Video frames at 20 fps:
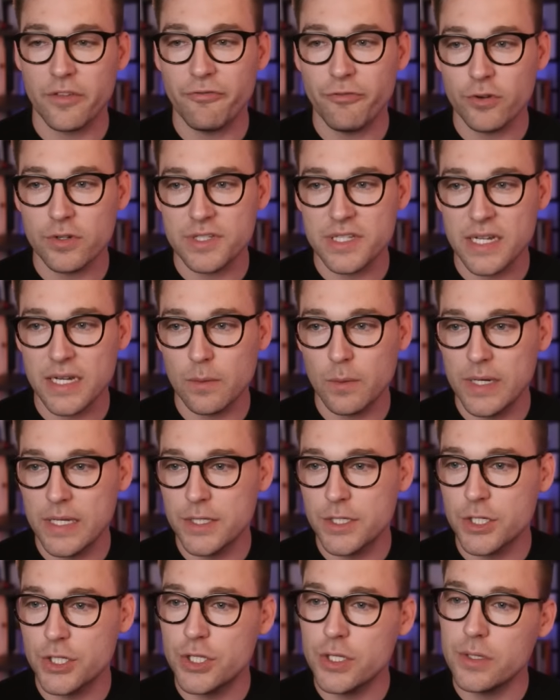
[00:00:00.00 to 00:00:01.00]
first thing we
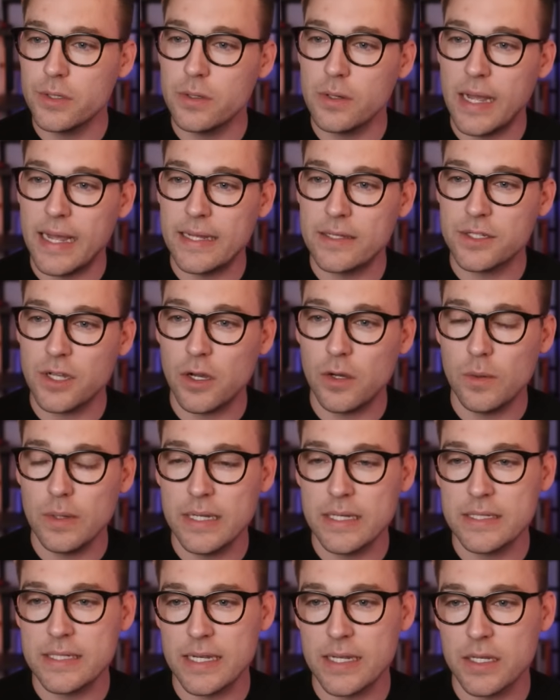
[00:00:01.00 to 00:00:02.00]
need to do, as
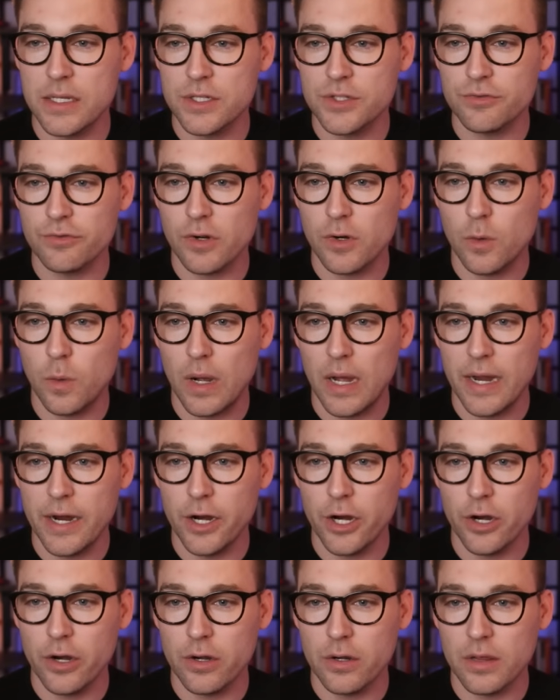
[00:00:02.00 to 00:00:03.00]
always, is
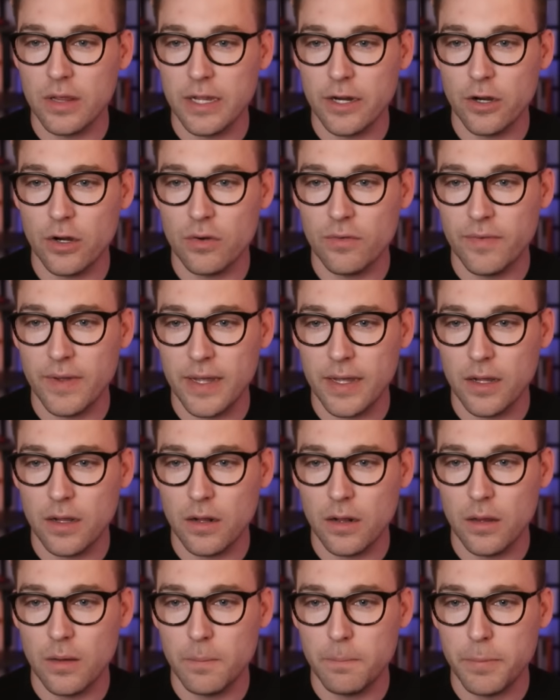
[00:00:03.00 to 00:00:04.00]
require
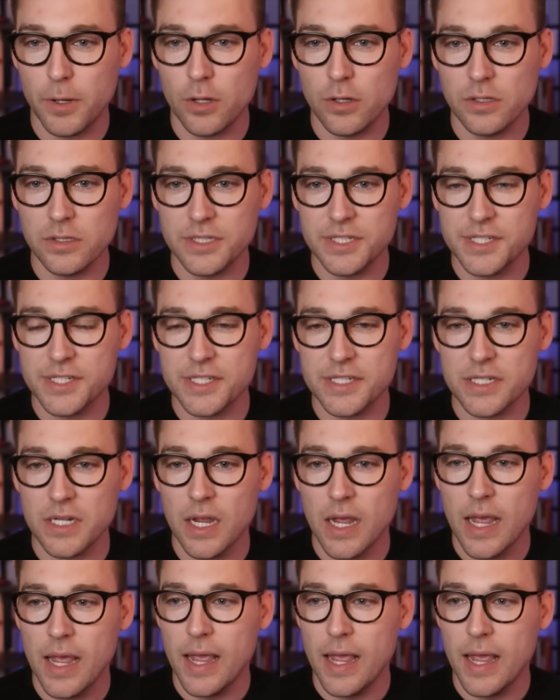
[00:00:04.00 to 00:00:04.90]
Laravel Pulse.